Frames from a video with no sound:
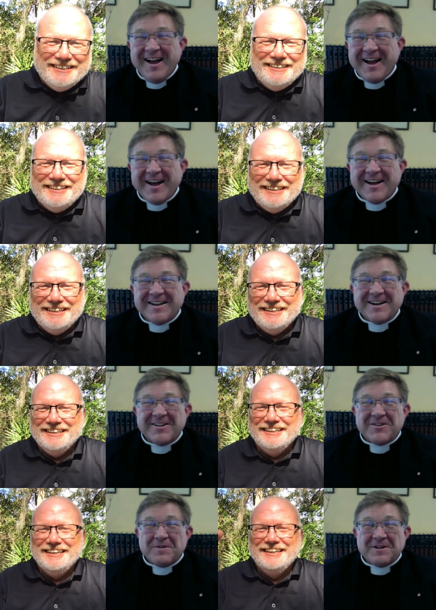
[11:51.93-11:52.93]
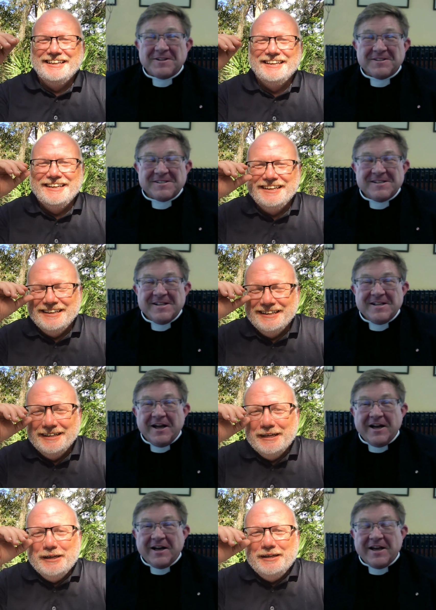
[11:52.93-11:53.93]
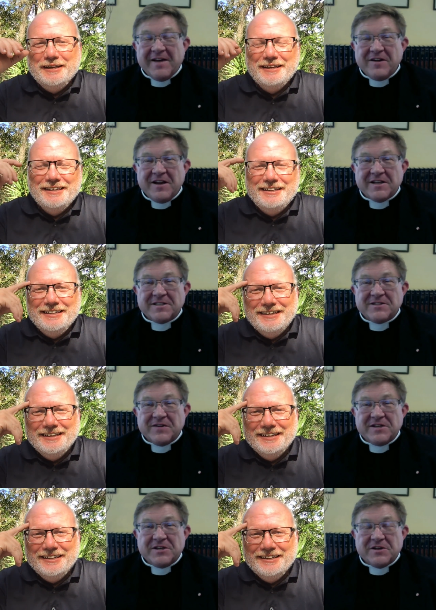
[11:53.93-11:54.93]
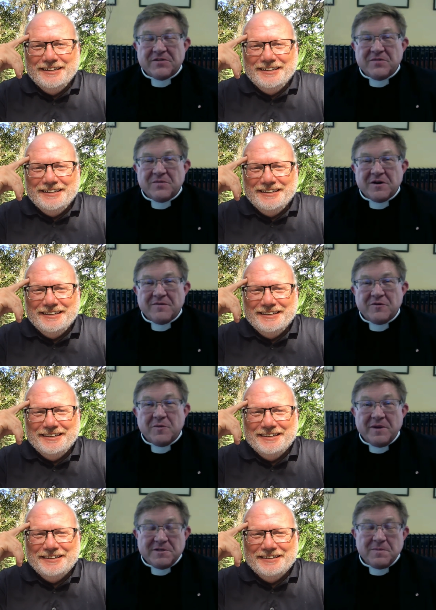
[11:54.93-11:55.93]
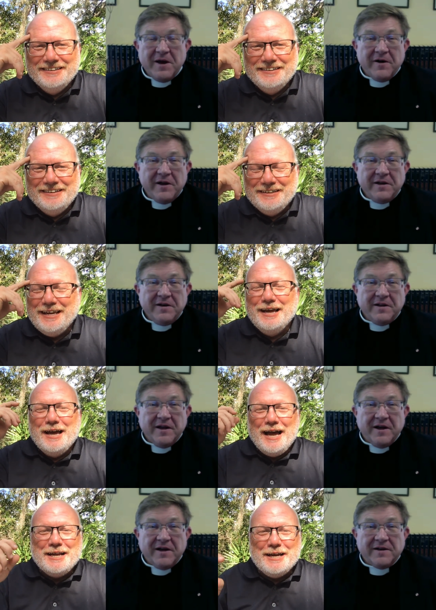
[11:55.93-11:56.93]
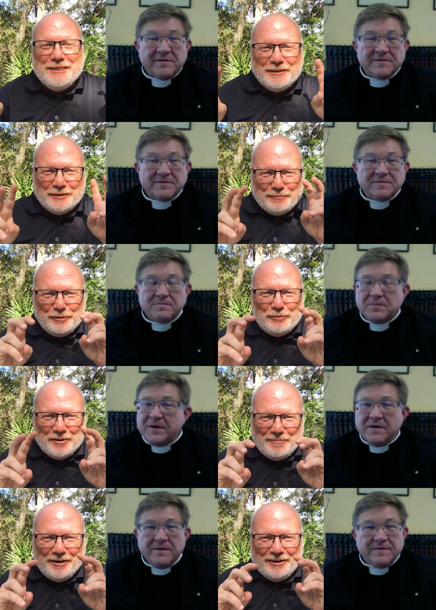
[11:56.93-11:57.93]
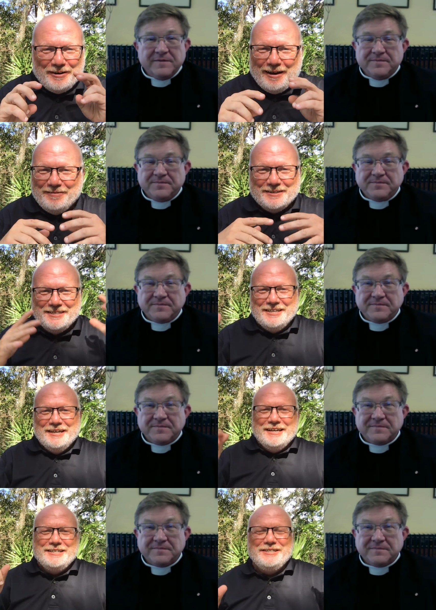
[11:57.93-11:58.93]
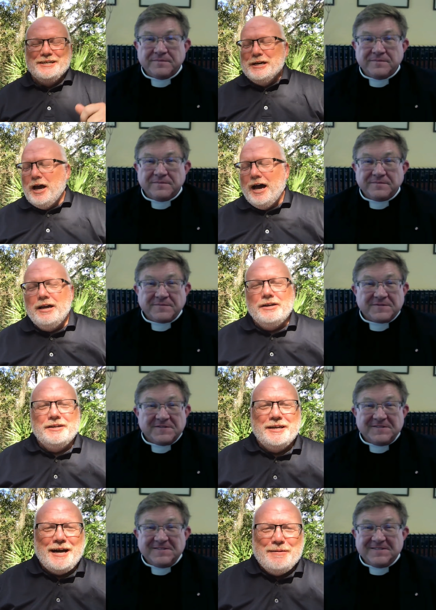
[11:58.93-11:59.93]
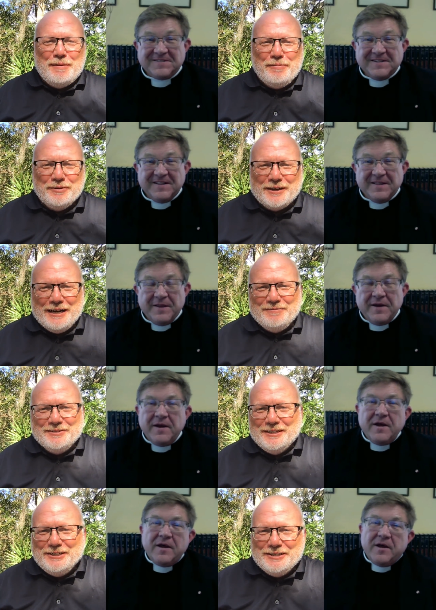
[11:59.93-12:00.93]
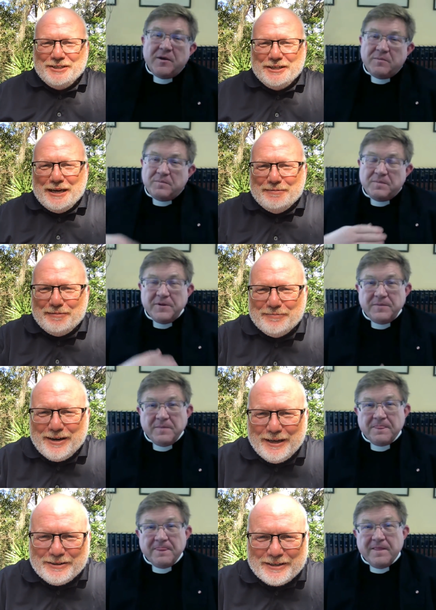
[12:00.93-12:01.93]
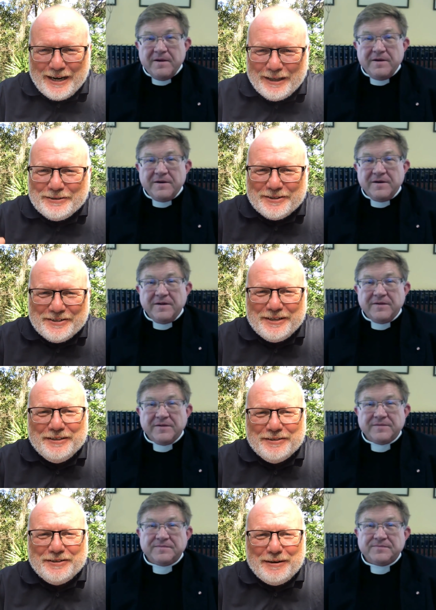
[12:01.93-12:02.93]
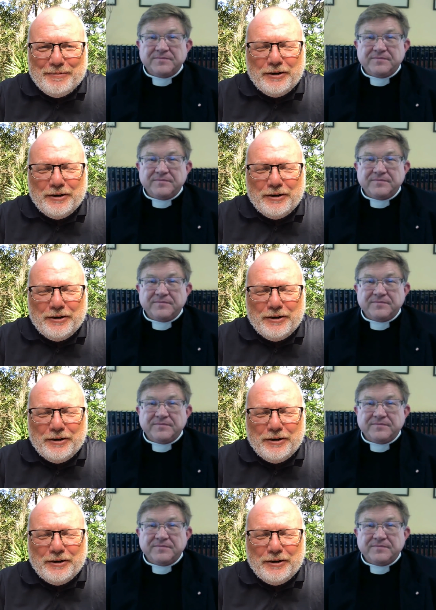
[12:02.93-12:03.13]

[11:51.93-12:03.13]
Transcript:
Speaker 1: and other bills. Uh, Kevin has three children, one of whom is married. Yeah, I got uh, the um,
Speaker 2: liberal one married off. It's she, yeah, I remember the conversation. She came from college, college the sophomore